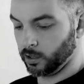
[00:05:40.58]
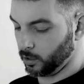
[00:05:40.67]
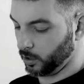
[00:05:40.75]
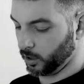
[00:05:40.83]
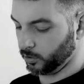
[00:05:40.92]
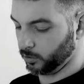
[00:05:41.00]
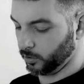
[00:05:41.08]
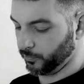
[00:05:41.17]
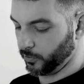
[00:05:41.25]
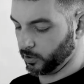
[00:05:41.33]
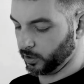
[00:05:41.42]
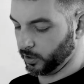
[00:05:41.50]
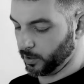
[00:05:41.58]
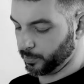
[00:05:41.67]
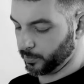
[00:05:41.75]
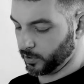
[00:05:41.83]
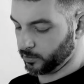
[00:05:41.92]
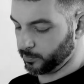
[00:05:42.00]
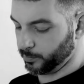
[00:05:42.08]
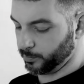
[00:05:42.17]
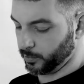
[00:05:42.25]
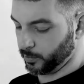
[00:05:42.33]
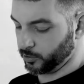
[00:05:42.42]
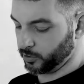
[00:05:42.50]
onto the front clip. It's
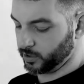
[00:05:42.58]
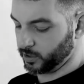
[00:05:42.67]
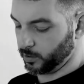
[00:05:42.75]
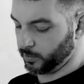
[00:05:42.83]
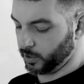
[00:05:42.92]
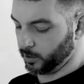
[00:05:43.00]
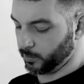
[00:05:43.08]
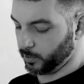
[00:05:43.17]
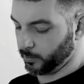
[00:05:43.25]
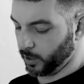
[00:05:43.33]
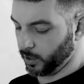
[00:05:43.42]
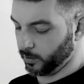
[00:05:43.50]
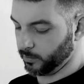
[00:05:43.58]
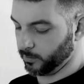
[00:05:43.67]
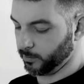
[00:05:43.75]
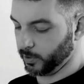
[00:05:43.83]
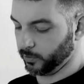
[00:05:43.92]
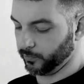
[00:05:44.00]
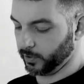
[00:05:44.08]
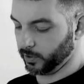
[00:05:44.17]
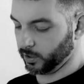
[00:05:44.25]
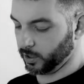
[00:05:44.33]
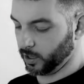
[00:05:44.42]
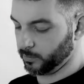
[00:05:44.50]
pretty much the same thing, but my middle
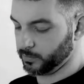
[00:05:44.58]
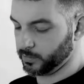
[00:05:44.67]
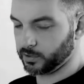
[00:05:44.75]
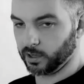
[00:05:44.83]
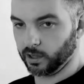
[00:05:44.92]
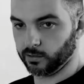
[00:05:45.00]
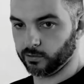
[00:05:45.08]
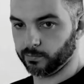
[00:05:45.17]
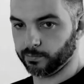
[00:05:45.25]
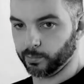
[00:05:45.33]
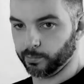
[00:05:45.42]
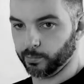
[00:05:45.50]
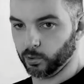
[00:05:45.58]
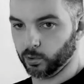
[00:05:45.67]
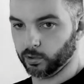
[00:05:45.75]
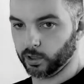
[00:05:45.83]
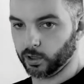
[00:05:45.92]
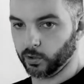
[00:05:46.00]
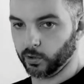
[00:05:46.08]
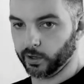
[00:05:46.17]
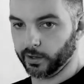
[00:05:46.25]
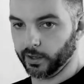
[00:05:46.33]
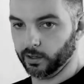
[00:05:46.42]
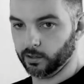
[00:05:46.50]
finger comes and pull the coin
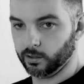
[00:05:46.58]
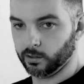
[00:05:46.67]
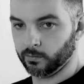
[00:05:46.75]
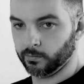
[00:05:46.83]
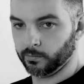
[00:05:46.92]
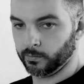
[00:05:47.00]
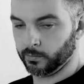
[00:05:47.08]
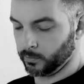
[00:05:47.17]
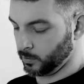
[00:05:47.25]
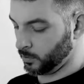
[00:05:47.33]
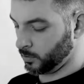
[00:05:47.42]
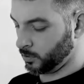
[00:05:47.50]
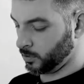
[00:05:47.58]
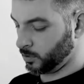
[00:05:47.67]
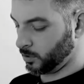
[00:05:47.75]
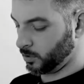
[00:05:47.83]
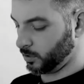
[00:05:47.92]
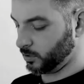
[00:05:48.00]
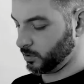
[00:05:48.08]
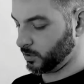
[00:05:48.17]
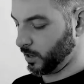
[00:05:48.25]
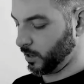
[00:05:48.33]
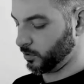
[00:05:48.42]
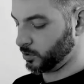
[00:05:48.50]
in. This is
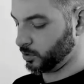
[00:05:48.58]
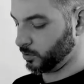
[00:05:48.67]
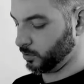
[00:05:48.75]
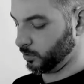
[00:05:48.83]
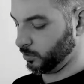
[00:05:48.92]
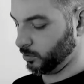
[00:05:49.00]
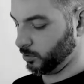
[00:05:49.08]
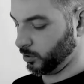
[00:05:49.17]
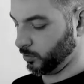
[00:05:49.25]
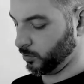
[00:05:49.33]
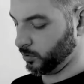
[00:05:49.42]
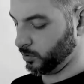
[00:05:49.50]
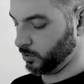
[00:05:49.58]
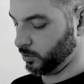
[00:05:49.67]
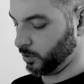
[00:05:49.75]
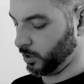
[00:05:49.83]
also known,